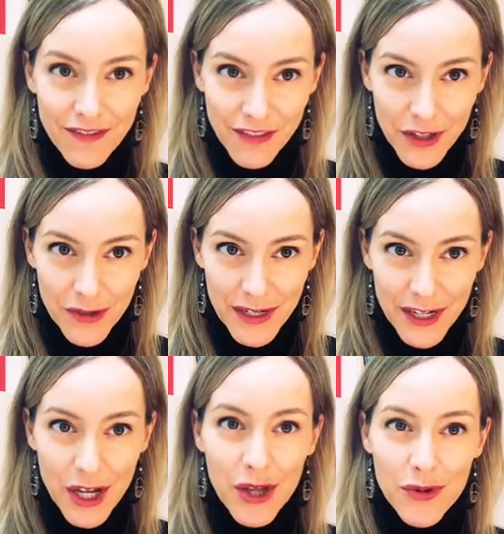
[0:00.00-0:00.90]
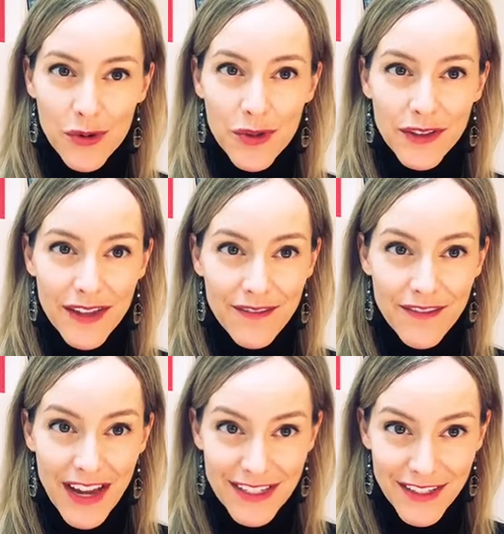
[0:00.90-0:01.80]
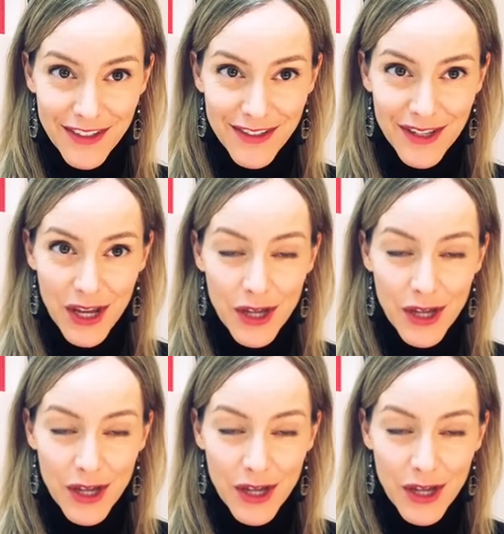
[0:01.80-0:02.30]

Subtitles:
fluid through the lymph vessels.